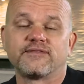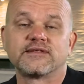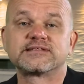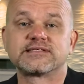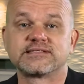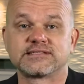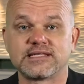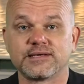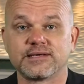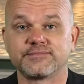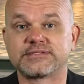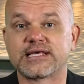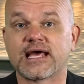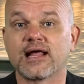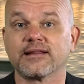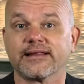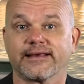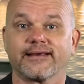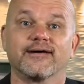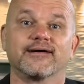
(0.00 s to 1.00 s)
This is them
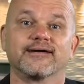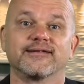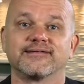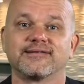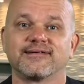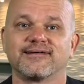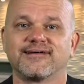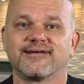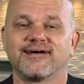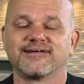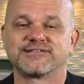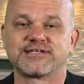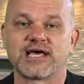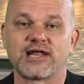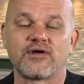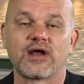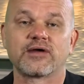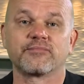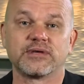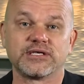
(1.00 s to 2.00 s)
telling on uh,
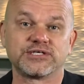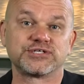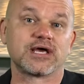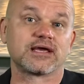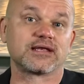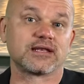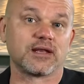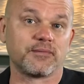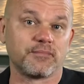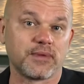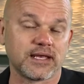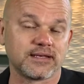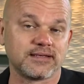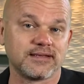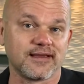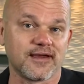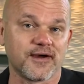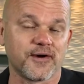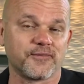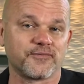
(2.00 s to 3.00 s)
Shadrach, Meshach, and
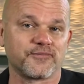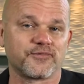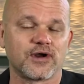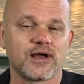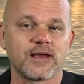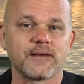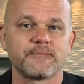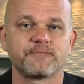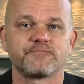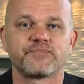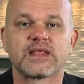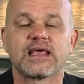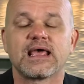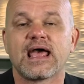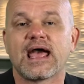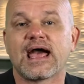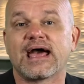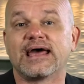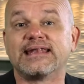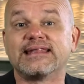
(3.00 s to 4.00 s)
Abednego, right?
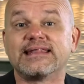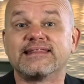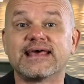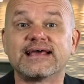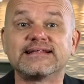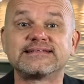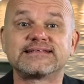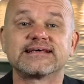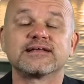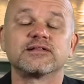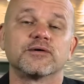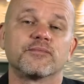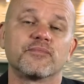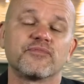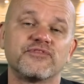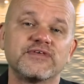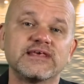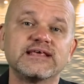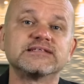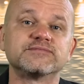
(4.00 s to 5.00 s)
And they tell him,
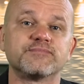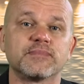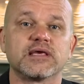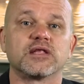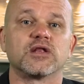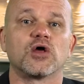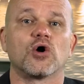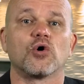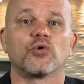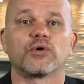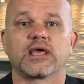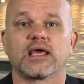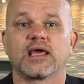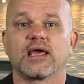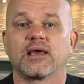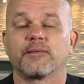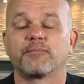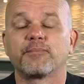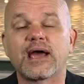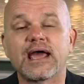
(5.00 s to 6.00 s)
These men, O
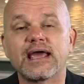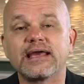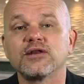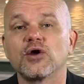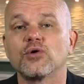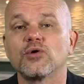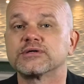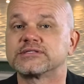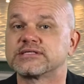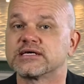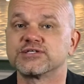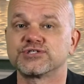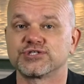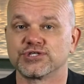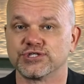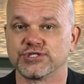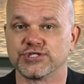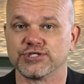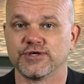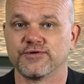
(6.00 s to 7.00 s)
king, pay no
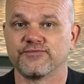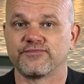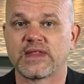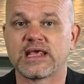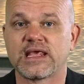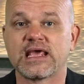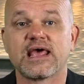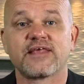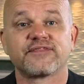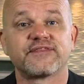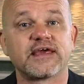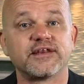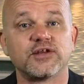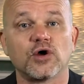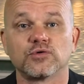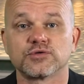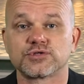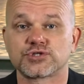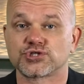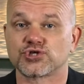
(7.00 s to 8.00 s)
attention to you. They
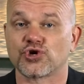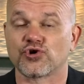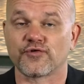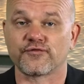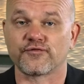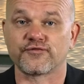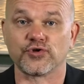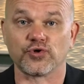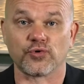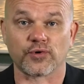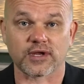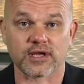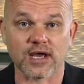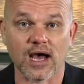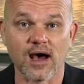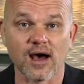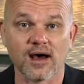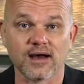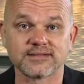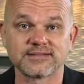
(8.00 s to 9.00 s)
don't serve your
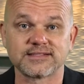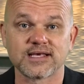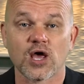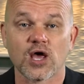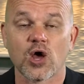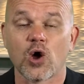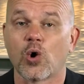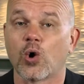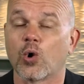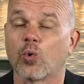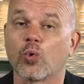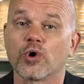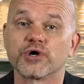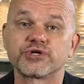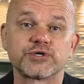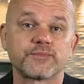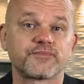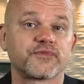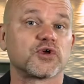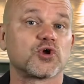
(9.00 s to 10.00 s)
gods or
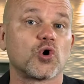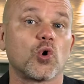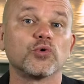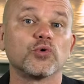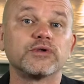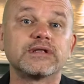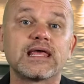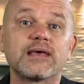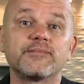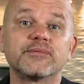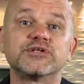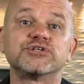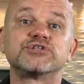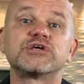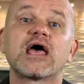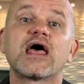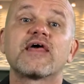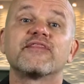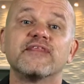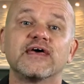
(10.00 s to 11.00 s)
worship the golden image
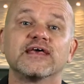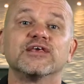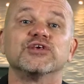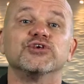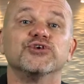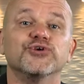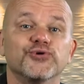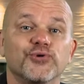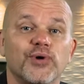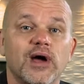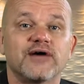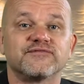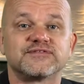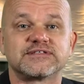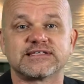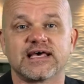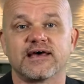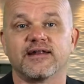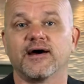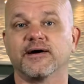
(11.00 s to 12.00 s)
that you have
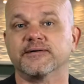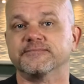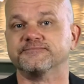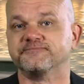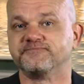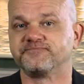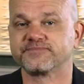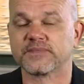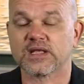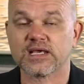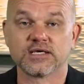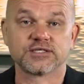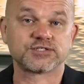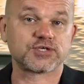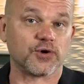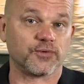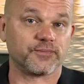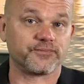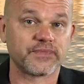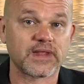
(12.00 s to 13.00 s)
set up.
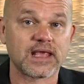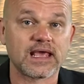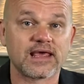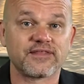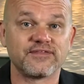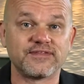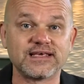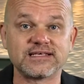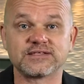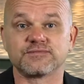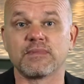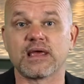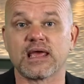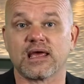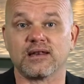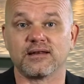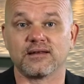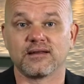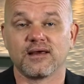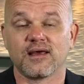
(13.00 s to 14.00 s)
So these
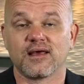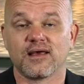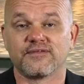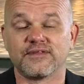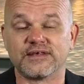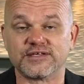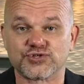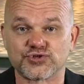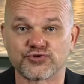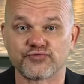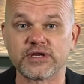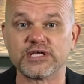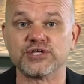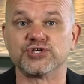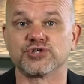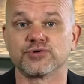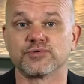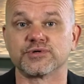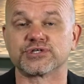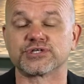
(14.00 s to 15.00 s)
men, these three
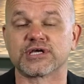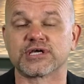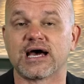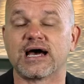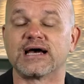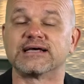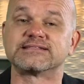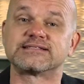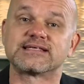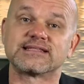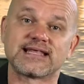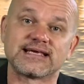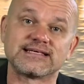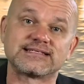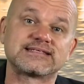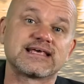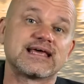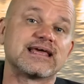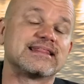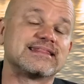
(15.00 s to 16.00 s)
Jewish guys, they
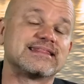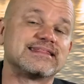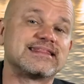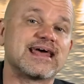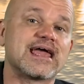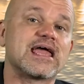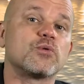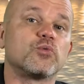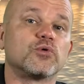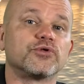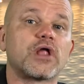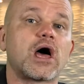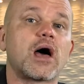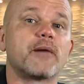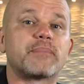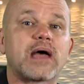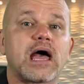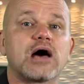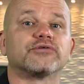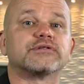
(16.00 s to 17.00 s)
say they will
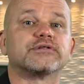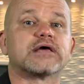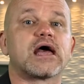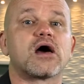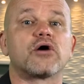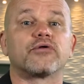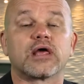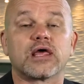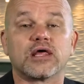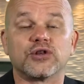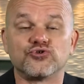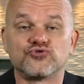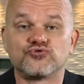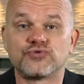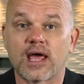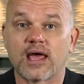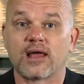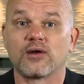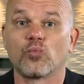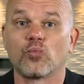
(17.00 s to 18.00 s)
not bow down and,
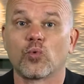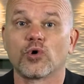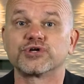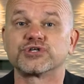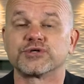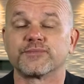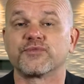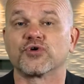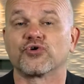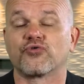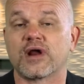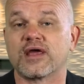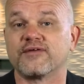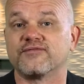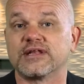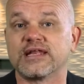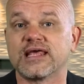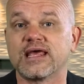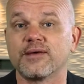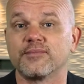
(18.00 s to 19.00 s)
and worship the
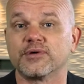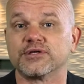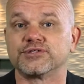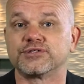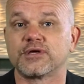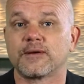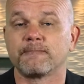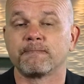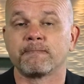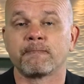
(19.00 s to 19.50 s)
graven image.